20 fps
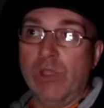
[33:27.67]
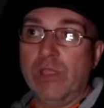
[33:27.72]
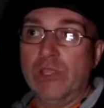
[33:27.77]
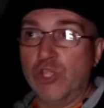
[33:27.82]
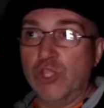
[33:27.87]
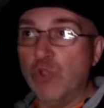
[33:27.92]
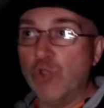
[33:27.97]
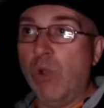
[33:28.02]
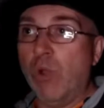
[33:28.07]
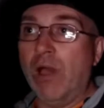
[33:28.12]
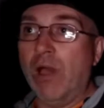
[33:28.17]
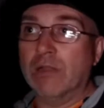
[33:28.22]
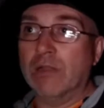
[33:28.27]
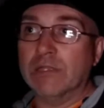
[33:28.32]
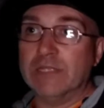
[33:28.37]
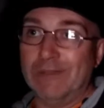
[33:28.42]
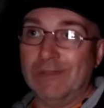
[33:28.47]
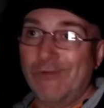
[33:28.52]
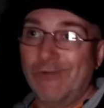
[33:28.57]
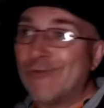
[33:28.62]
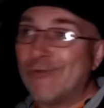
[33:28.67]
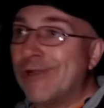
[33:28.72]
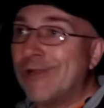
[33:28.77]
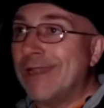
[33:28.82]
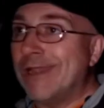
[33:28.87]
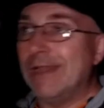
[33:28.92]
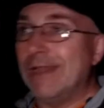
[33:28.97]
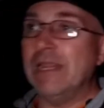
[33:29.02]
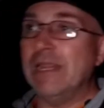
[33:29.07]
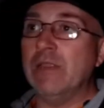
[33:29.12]
You aren't
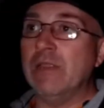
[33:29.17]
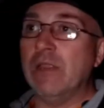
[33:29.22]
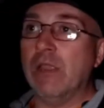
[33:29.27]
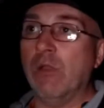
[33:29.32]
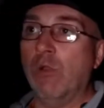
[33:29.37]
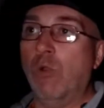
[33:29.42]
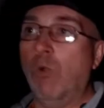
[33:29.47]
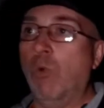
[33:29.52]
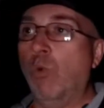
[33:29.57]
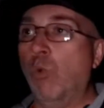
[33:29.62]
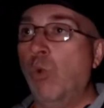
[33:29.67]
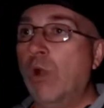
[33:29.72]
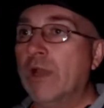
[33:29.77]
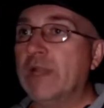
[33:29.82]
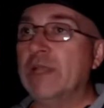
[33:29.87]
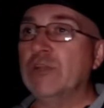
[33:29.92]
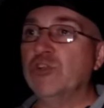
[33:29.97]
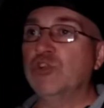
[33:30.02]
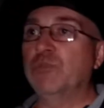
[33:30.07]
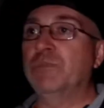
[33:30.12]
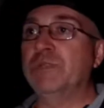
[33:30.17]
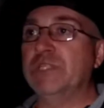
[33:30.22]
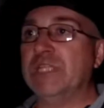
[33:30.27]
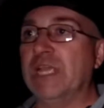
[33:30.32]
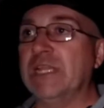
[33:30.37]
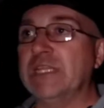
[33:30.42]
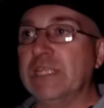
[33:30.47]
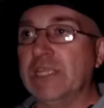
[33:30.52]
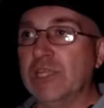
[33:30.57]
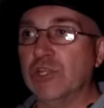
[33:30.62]
really
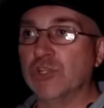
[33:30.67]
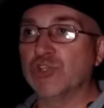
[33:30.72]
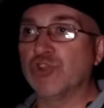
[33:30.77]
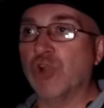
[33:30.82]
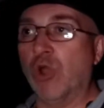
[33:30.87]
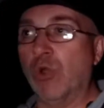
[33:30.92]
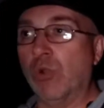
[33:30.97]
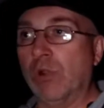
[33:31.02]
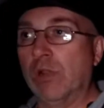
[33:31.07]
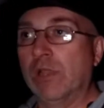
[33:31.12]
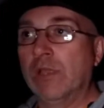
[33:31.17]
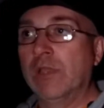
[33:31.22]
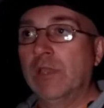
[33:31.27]
100% in control.